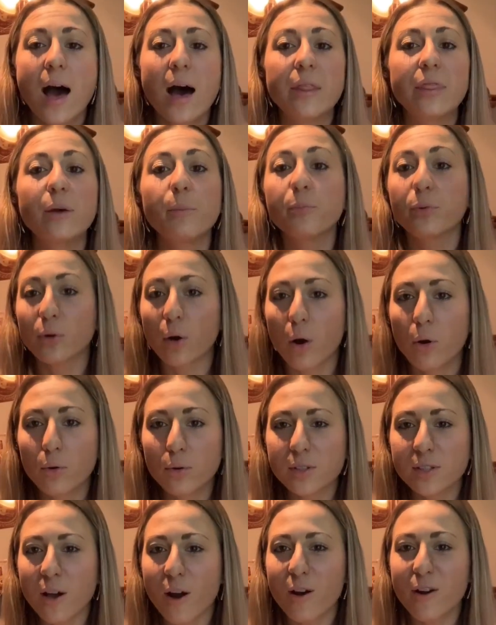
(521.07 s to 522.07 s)
The
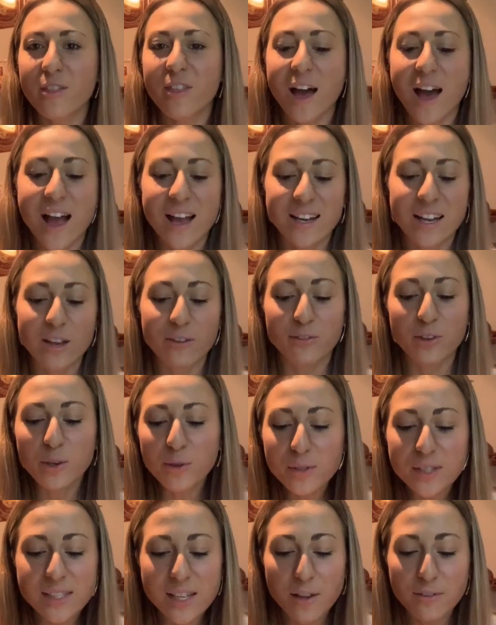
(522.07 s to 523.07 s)
pros are that if
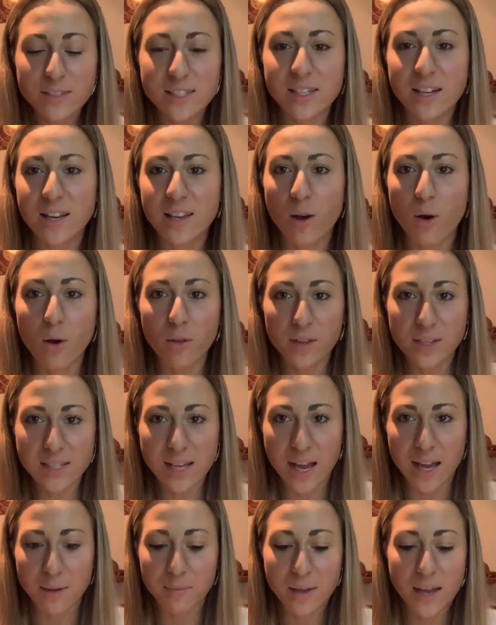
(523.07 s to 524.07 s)
you self-study all the
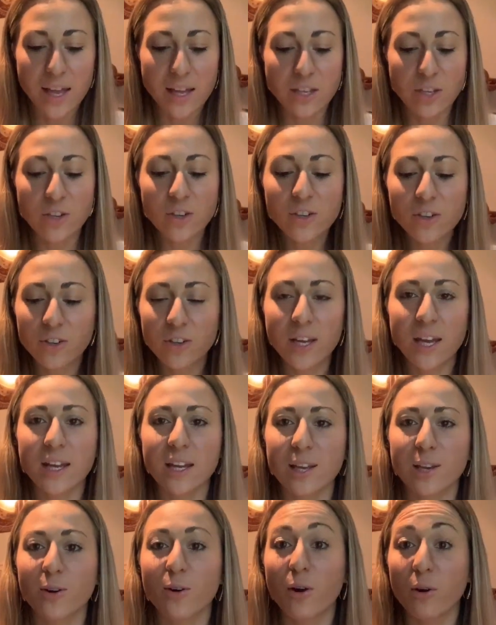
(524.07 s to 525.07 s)
time and you're
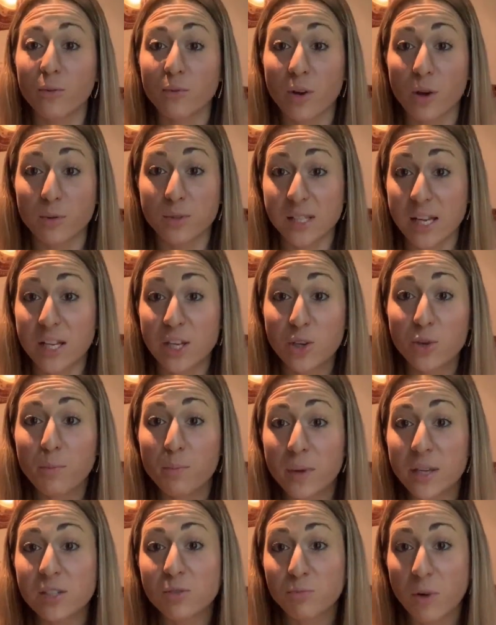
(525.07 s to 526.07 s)
creating your own notes and you
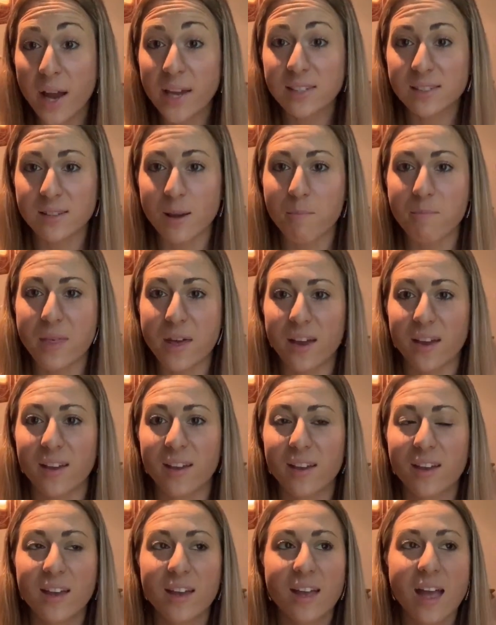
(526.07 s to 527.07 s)
miswrite something,
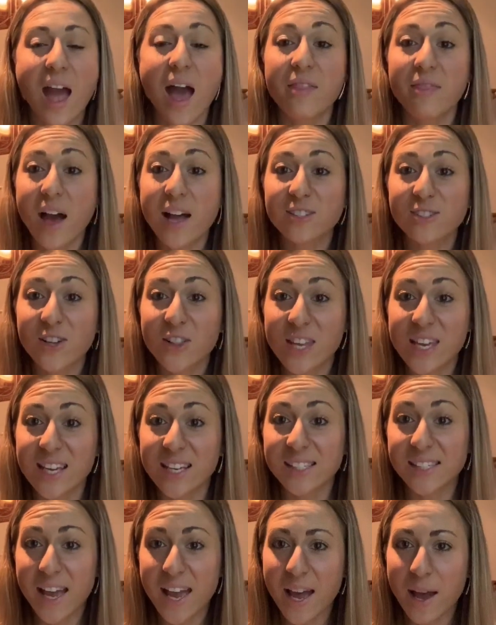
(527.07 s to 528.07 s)
and that's on the
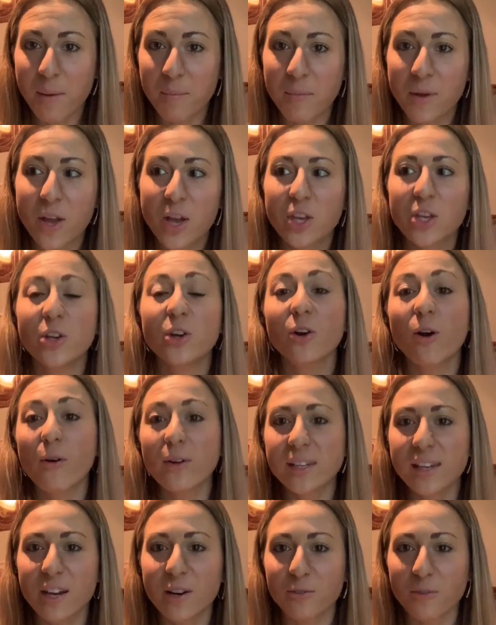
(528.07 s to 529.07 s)
exam, you're
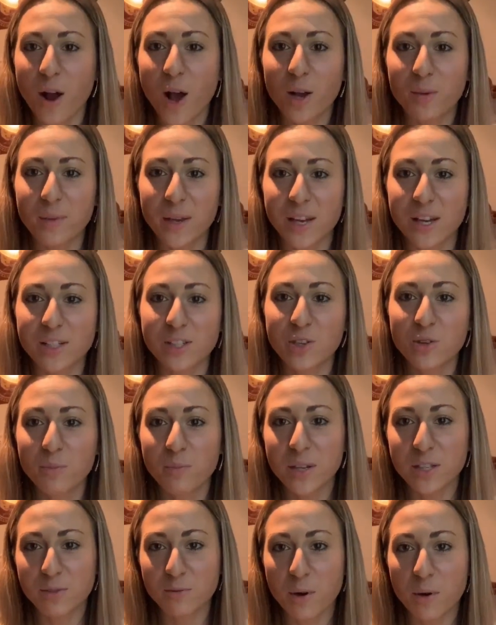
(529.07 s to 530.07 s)
going to get it wrong because you
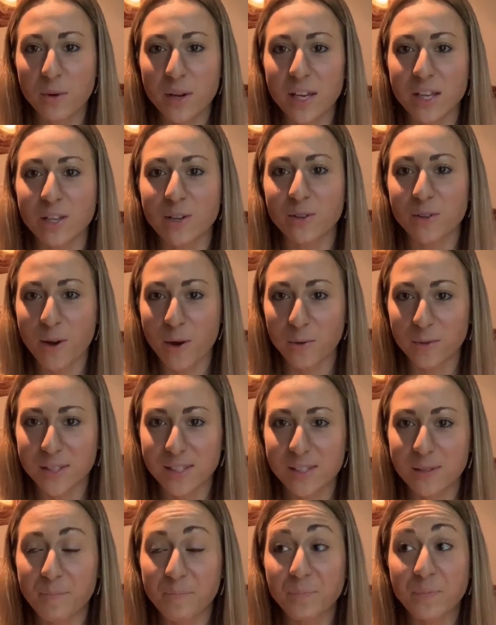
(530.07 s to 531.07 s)
miswrote it in your notes.